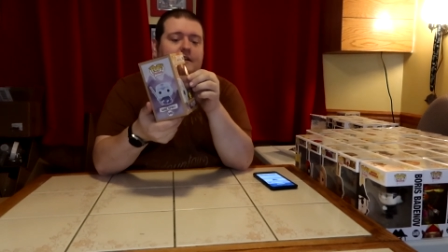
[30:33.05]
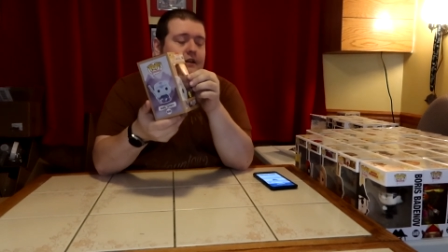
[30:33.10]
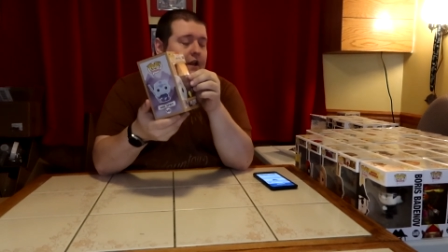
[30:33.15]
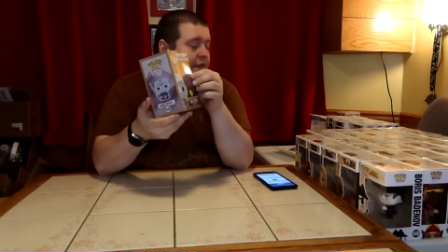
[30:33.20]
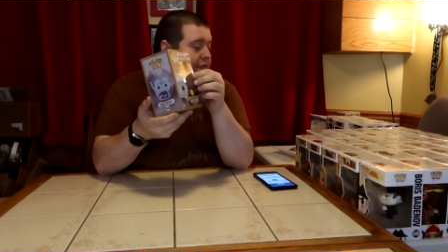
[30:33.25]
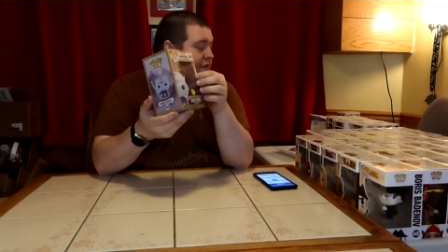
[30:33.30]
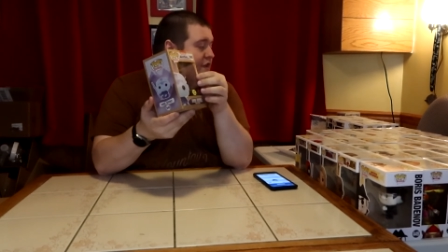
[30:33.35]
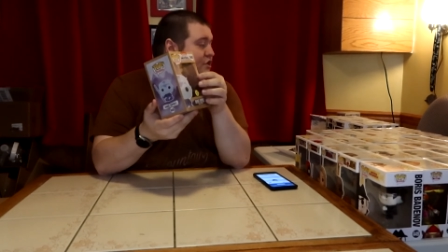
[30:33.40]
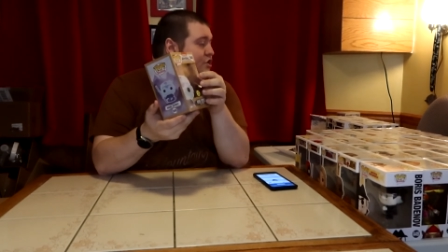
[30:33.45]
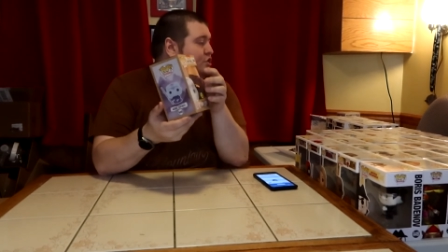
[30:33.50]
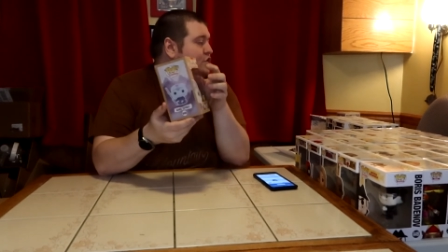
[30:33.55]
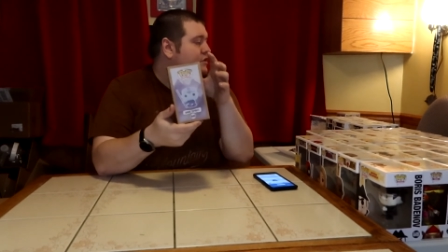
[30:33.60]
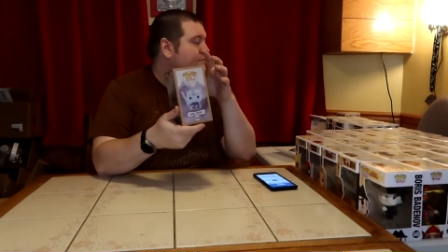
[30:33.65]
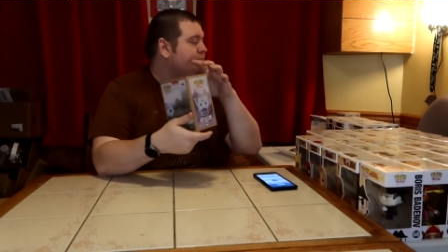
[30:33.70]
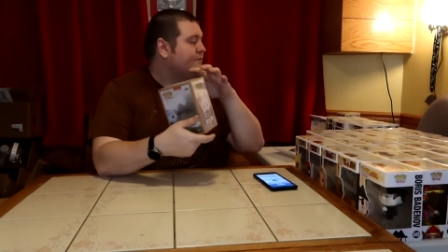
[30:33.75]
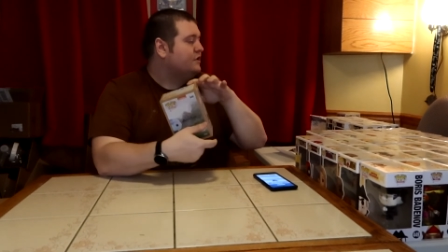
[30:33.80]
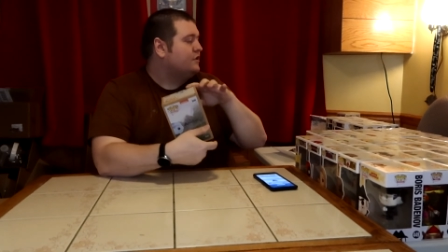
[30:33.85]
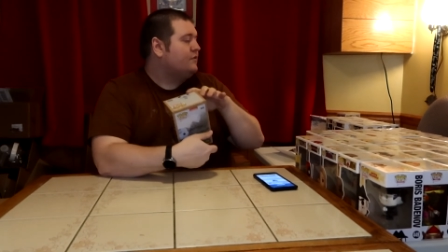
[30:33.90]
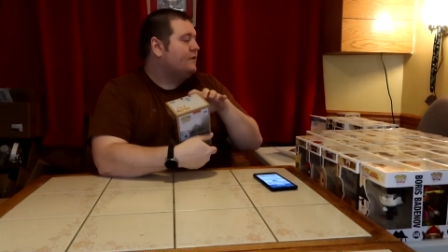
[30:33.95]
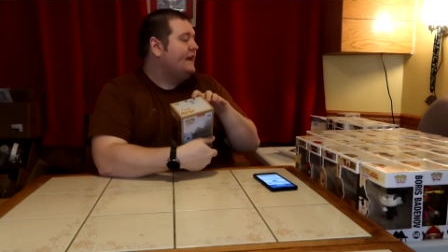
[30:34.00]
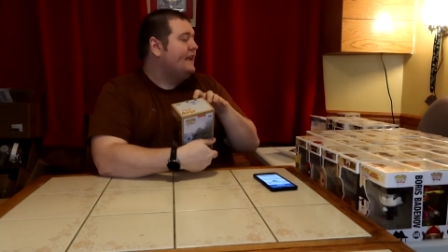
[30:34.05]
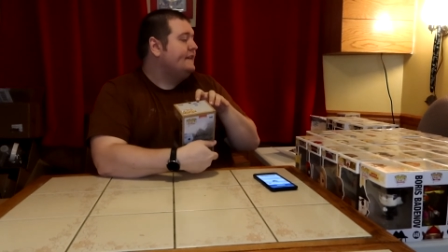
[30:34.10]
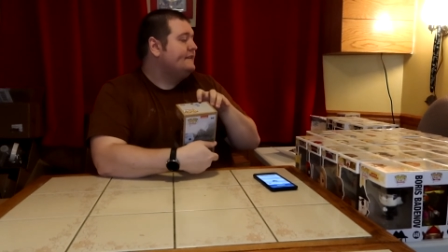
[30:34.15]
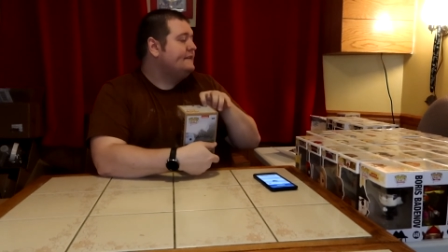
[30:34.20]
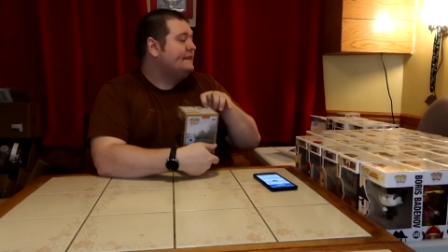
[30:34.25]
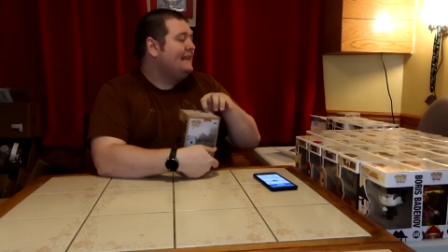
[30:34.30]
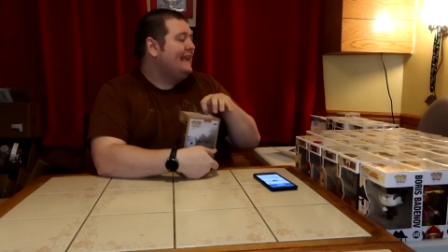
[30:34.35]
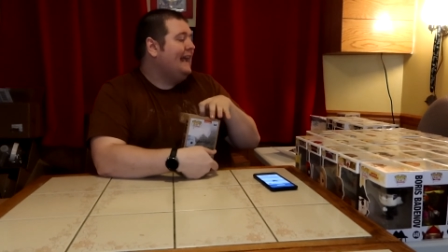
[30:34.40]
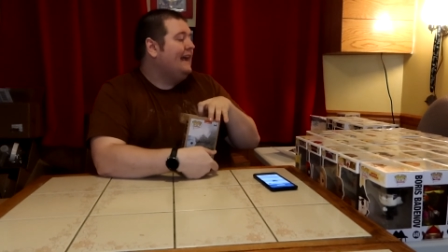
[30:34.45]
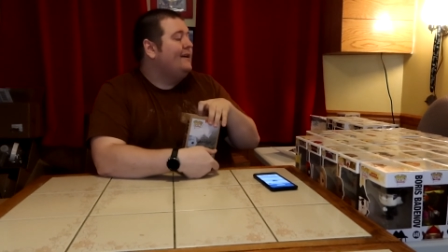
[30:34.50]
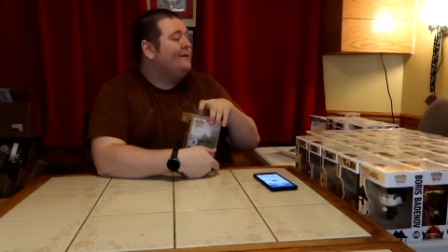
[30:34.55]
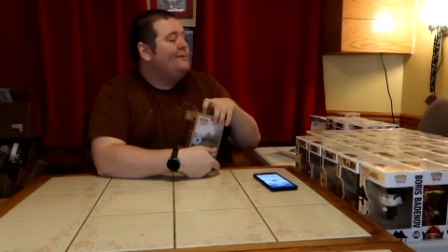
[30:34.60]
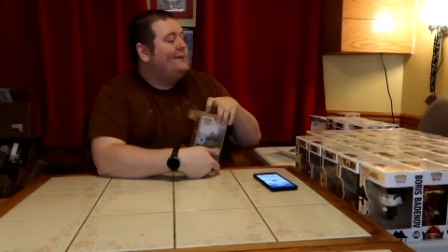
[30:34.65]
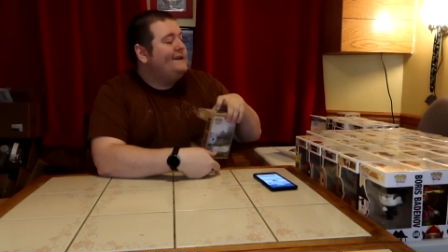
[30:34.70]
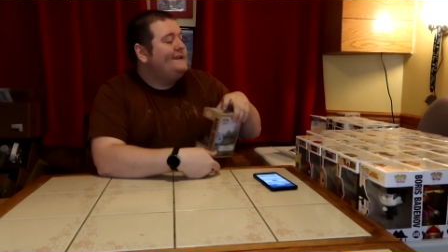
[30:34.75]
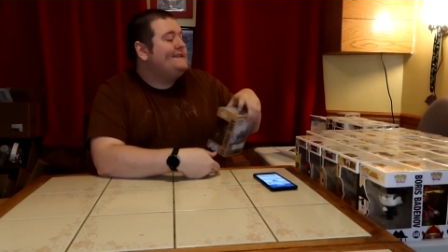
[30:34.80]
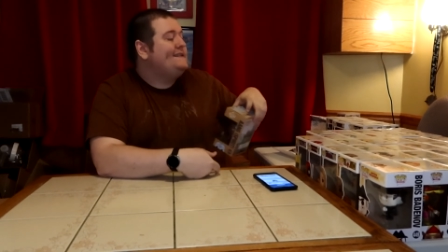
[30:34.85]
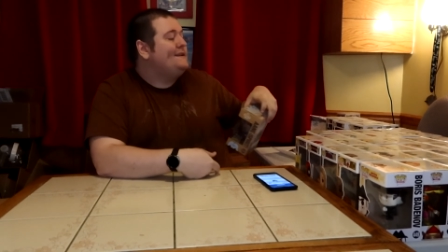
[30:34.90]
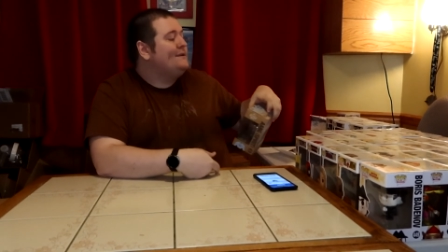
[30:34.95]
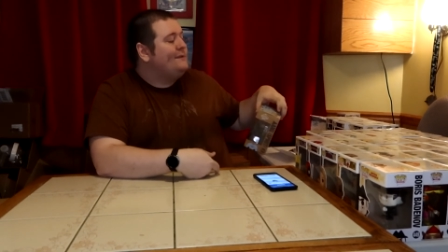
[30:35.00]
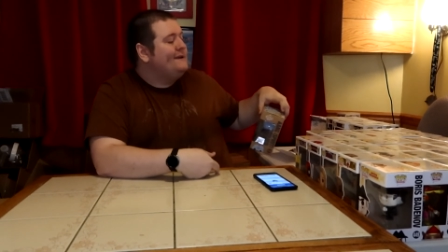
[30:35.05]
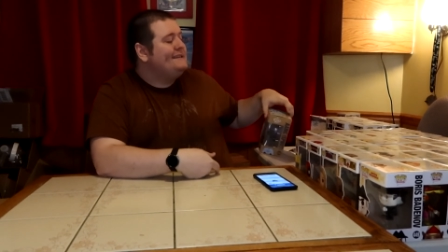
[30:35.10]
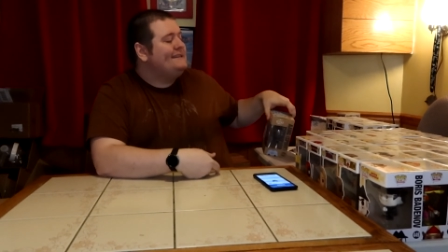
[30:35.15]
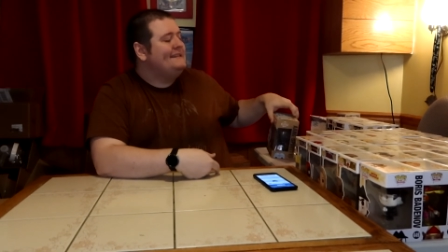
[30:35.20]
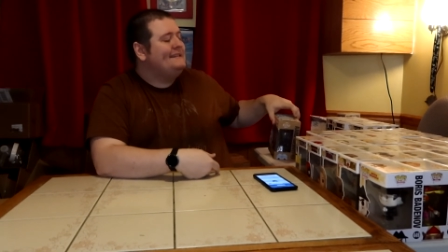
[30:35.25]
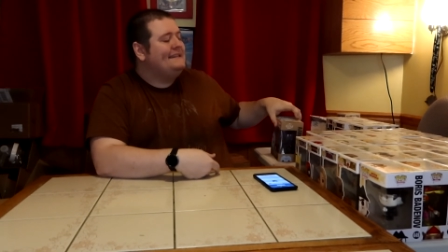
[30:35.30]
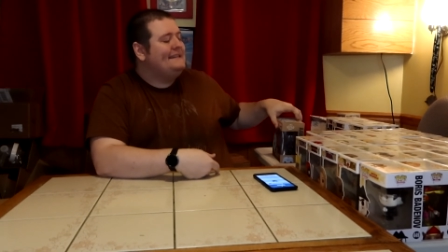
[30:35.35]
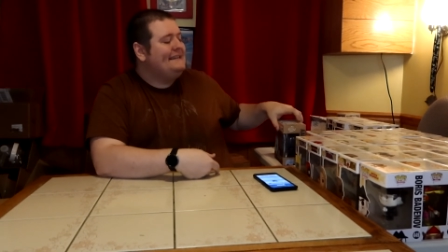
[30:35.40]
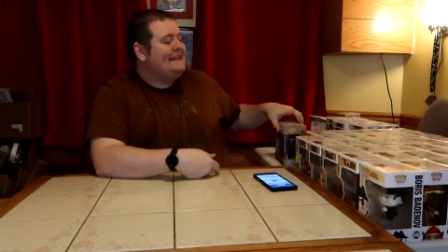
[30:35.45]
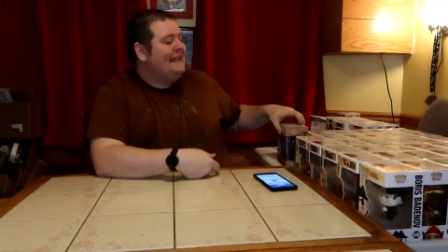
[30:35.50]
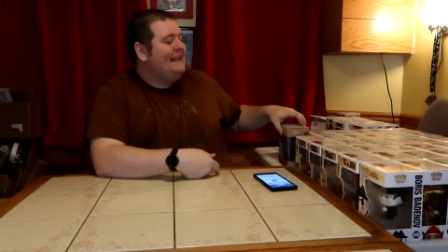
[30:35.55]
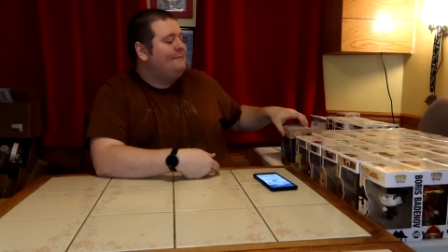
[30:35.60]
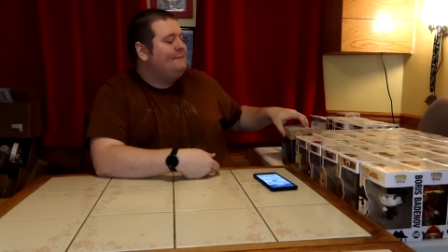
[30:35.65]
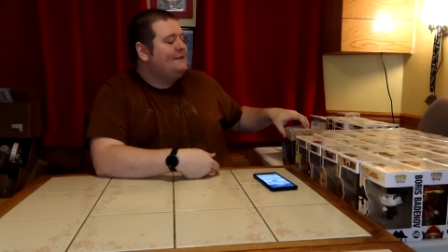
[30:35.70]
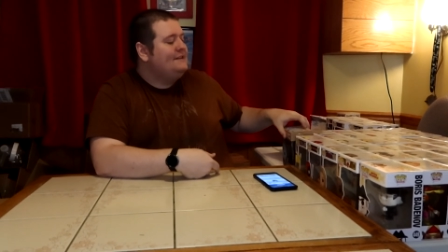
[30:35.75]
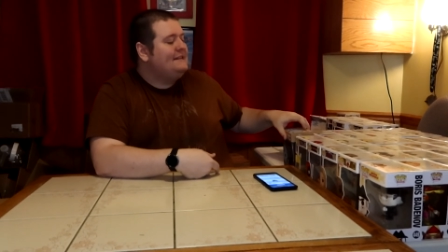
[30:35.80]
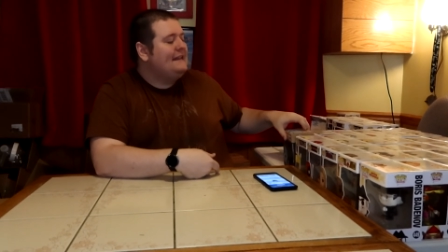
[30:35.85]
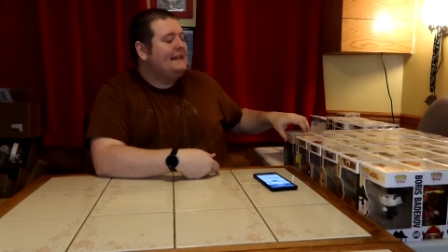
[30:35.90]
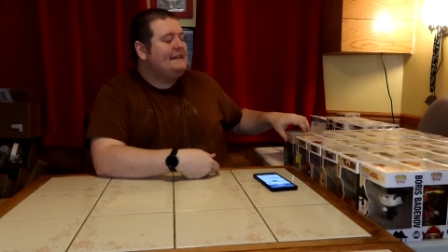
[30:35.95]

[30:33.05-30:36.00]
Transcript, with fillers: Nothing super crazy. I wish there wasn't the damage.